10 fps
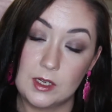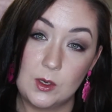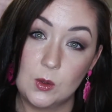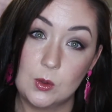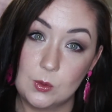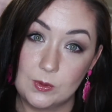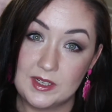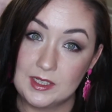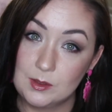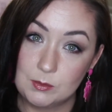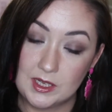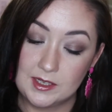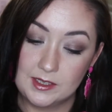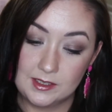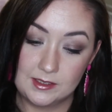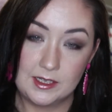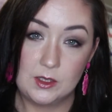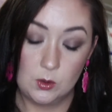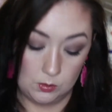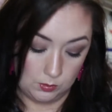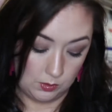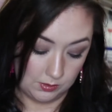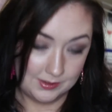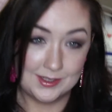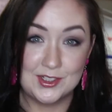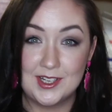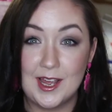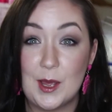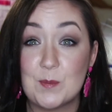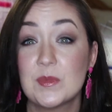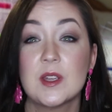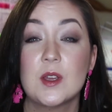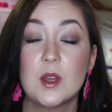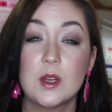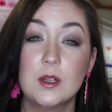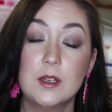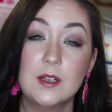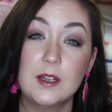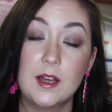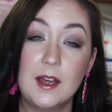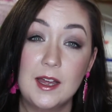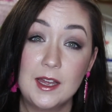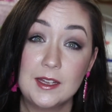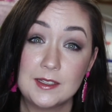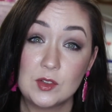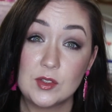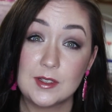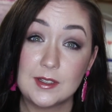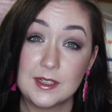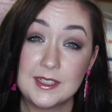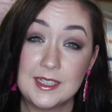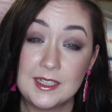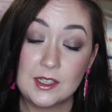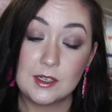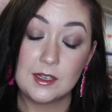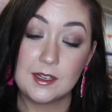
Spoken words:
Hello, wedding planning, hello, haulage. And I think